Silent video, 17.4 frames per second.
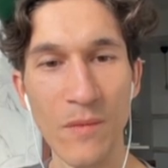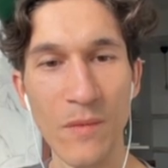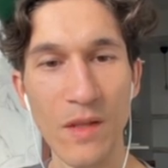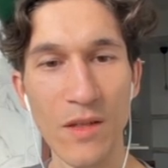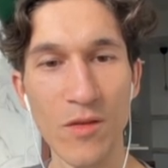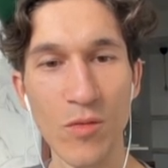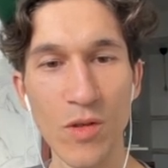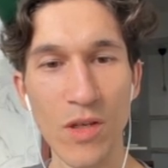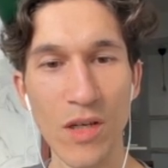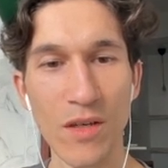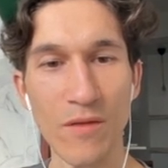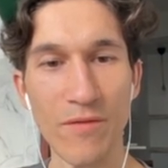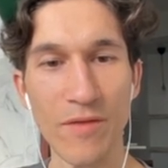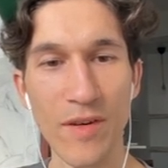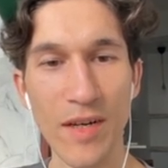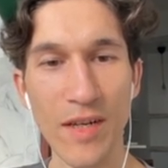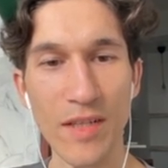so yeah
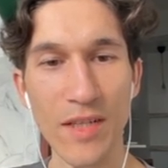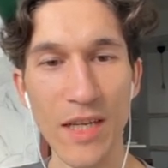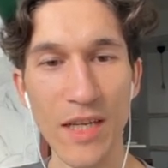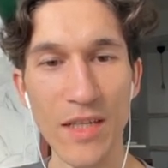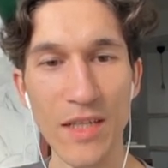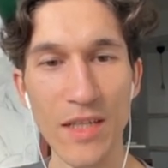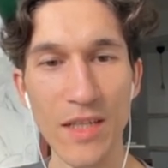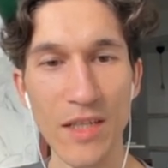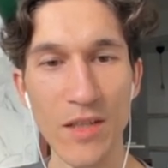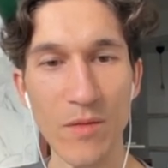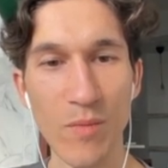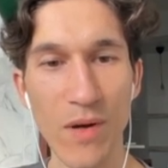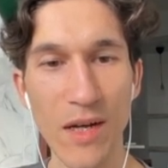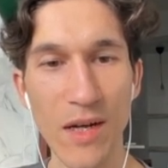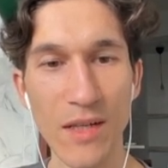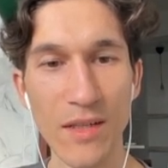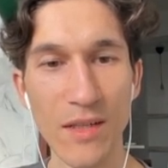if red takes this
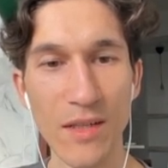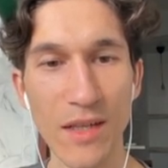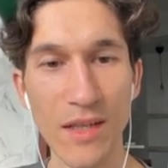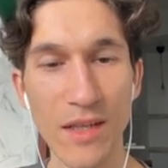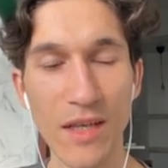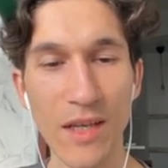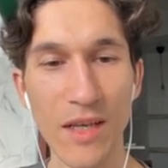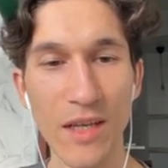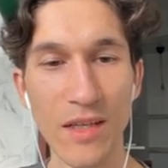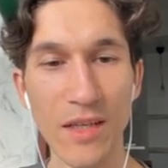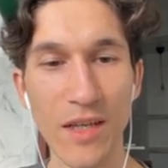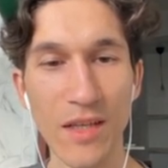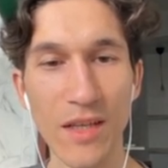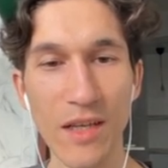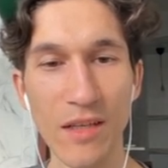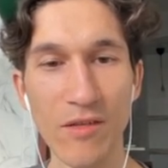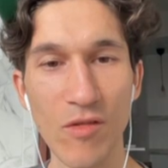spot then he can
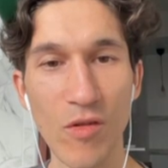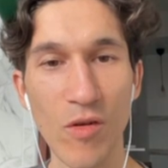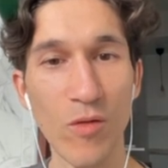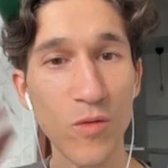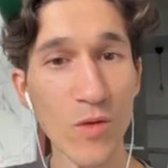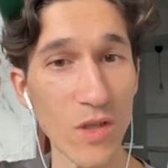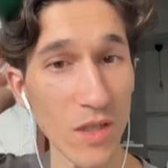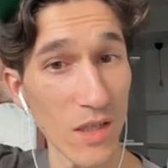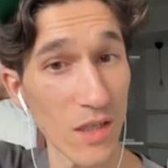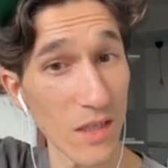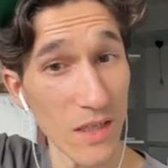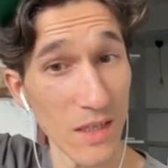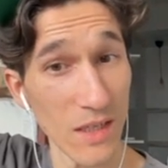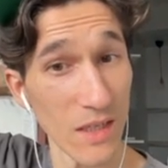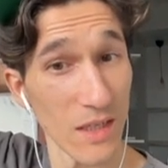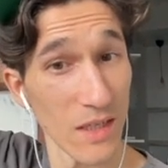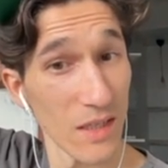connect roads
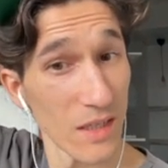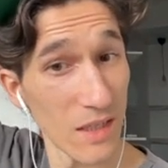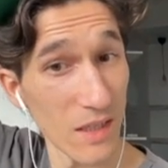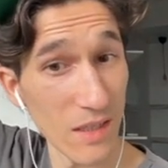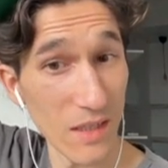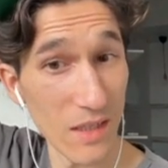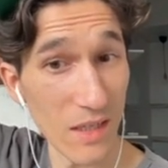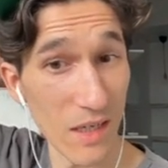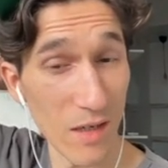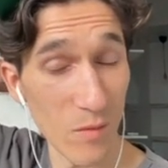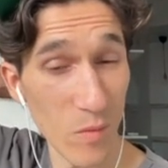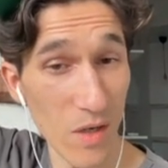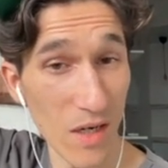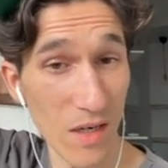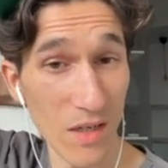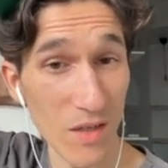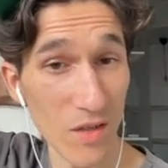and I'm
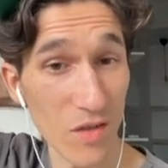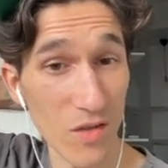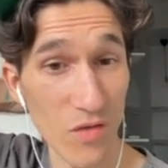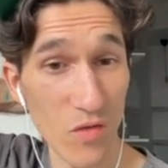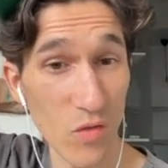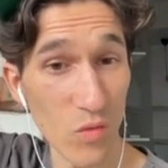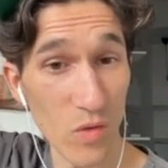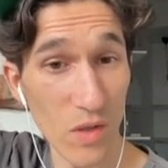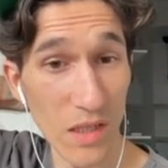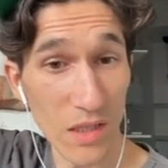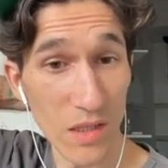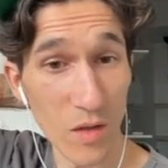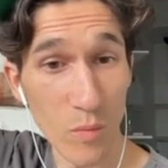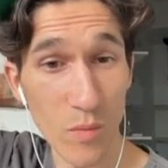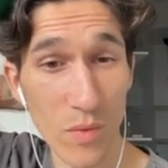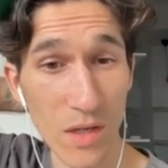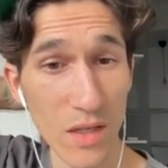kind of screwed a
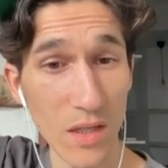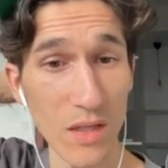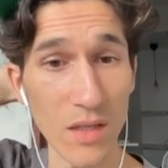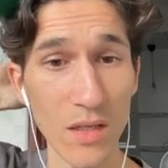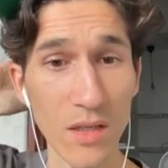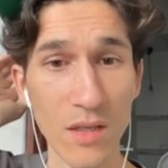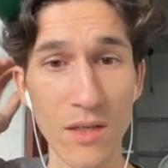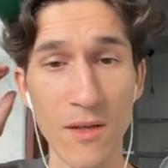little bit